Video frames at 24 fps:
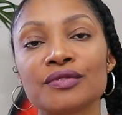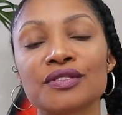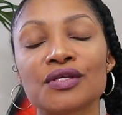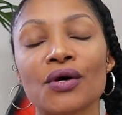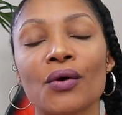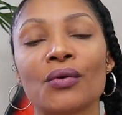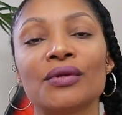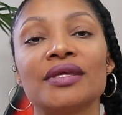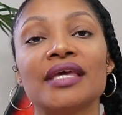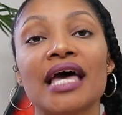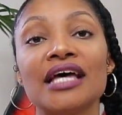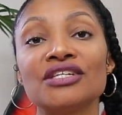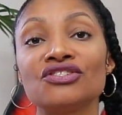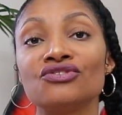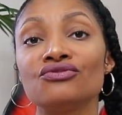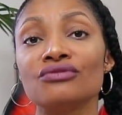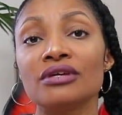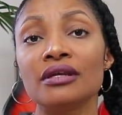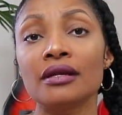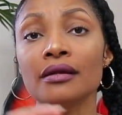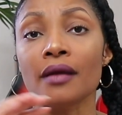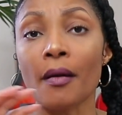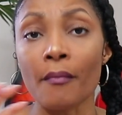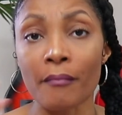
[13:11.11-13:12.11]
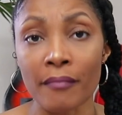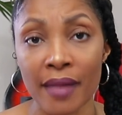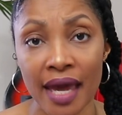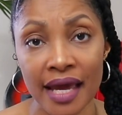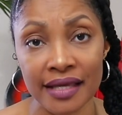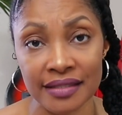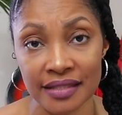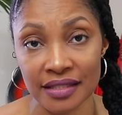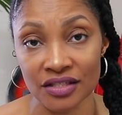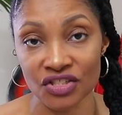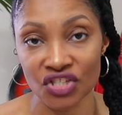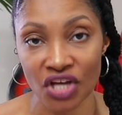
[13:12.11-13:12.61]
So yes, you did an
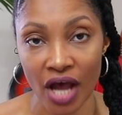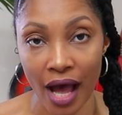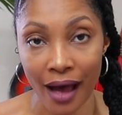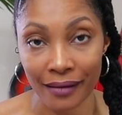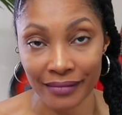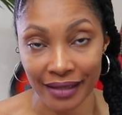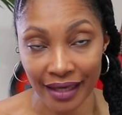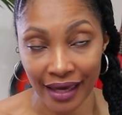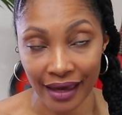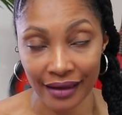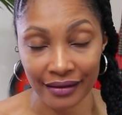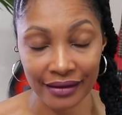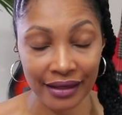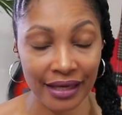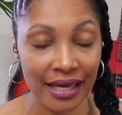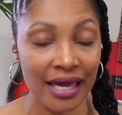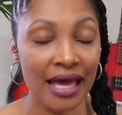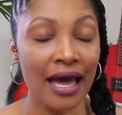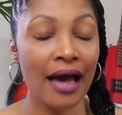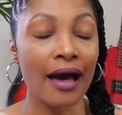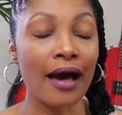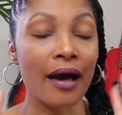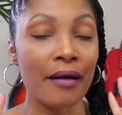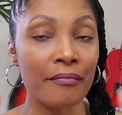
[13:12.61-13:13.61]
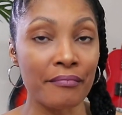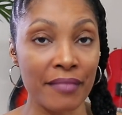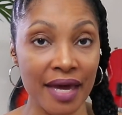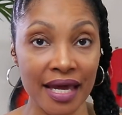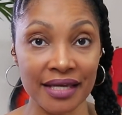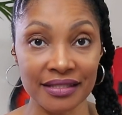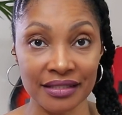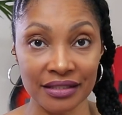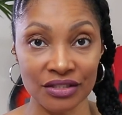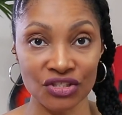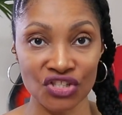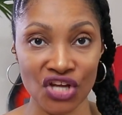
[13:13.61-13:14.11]
amazing job, Kayley,
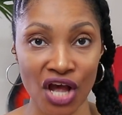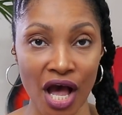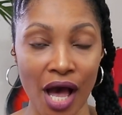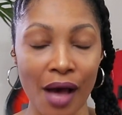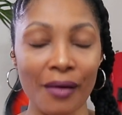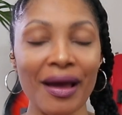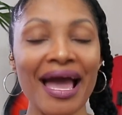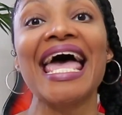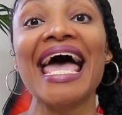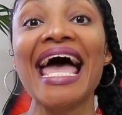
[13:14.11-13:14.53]
amazing job.